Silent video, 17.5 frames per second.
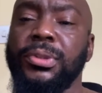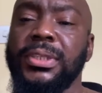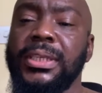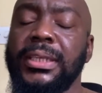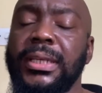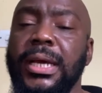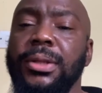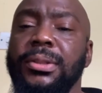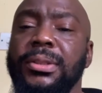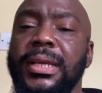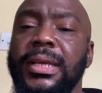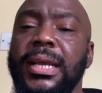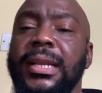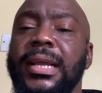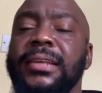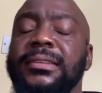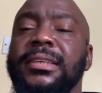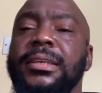putting it out
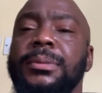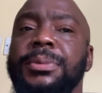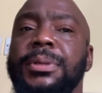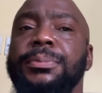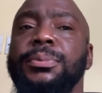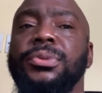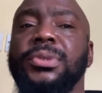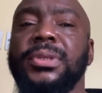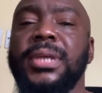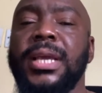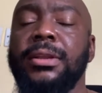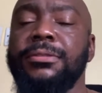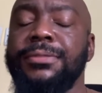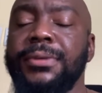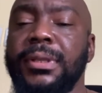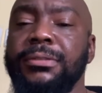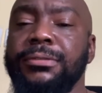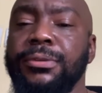there and asking people to
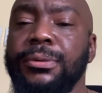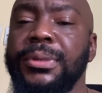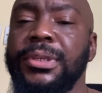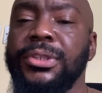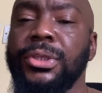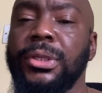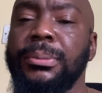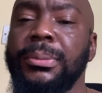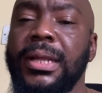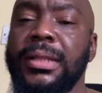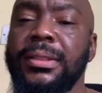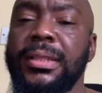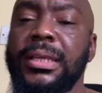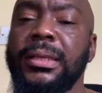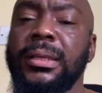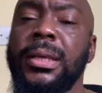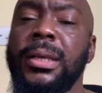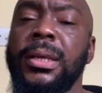kind of fill information. But
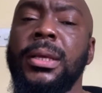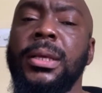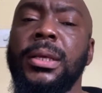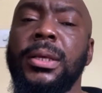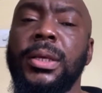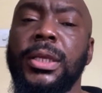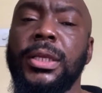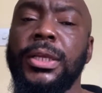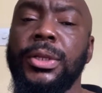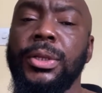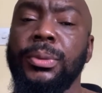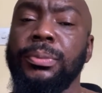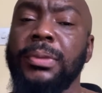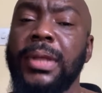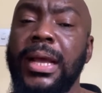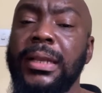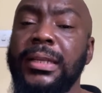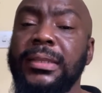I think, you
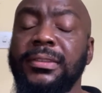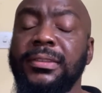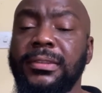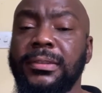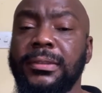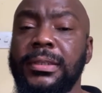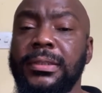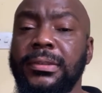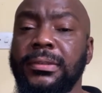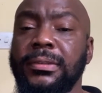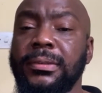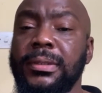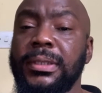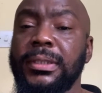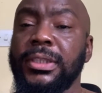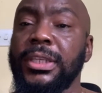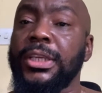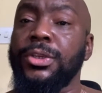know, and
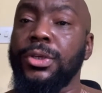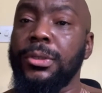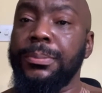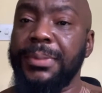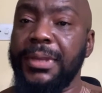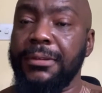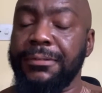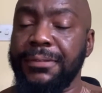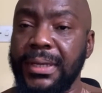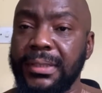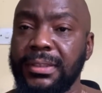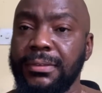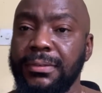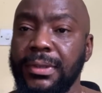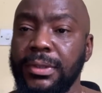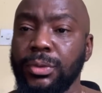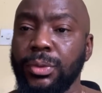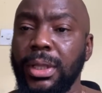it could be
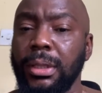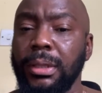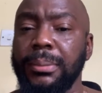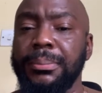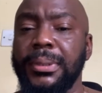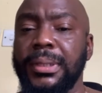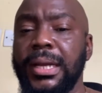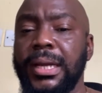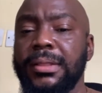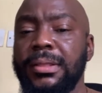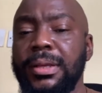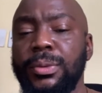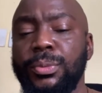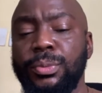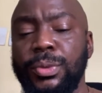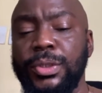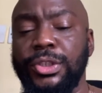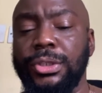effective as well. But I
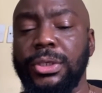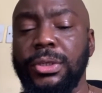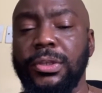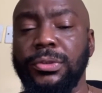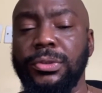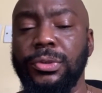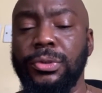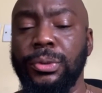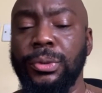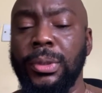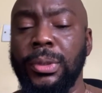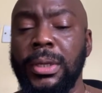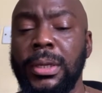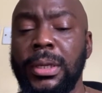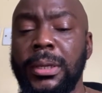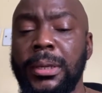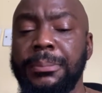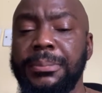think we should also
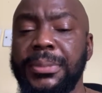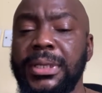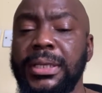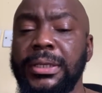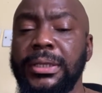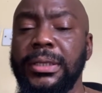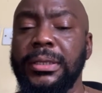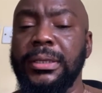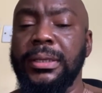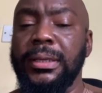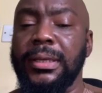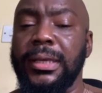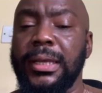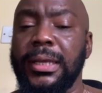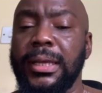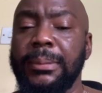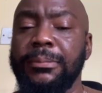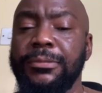be
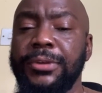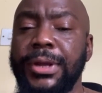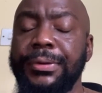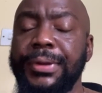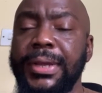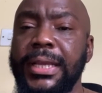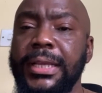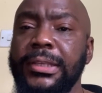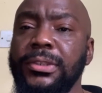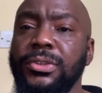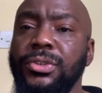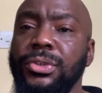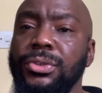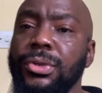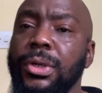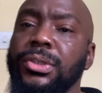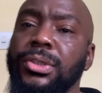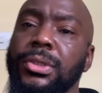very
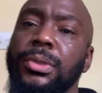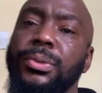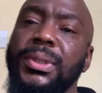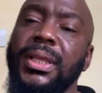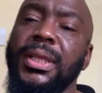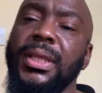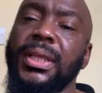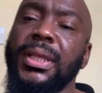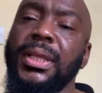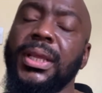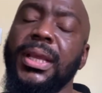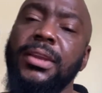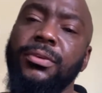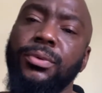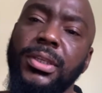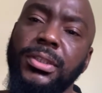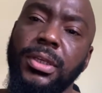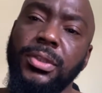structured with the kind of
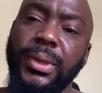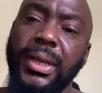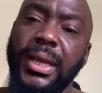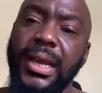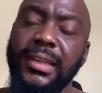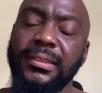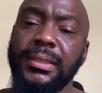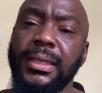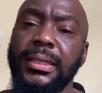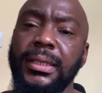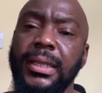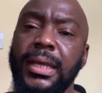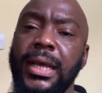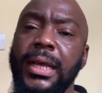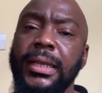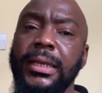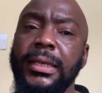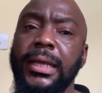questions we're asking.
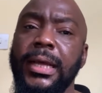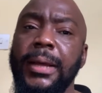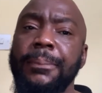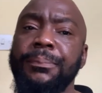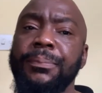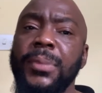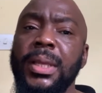And,